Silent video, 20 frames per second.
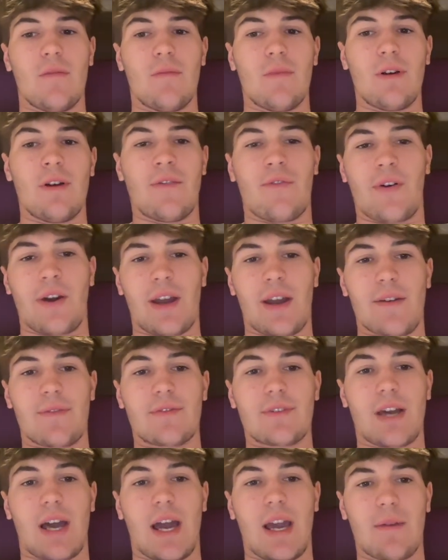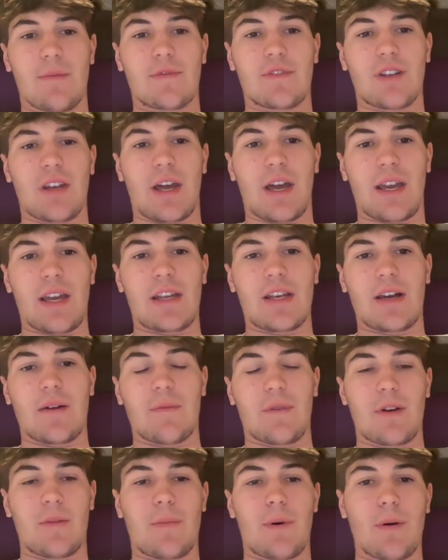If I have time tonight, I'm
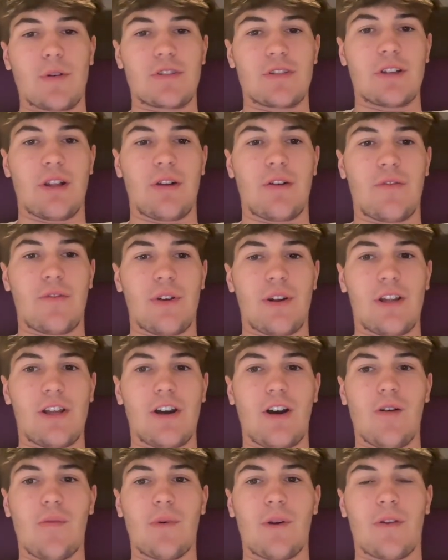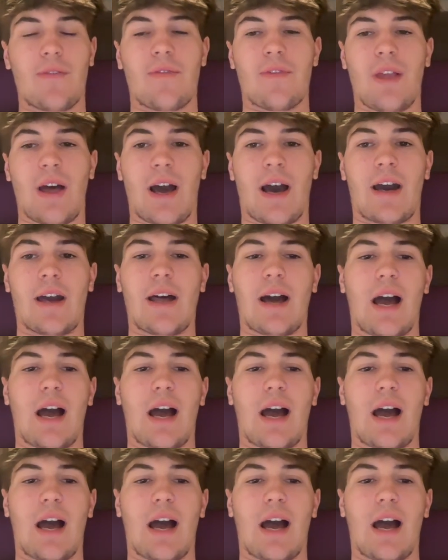gonna post another video, but if not,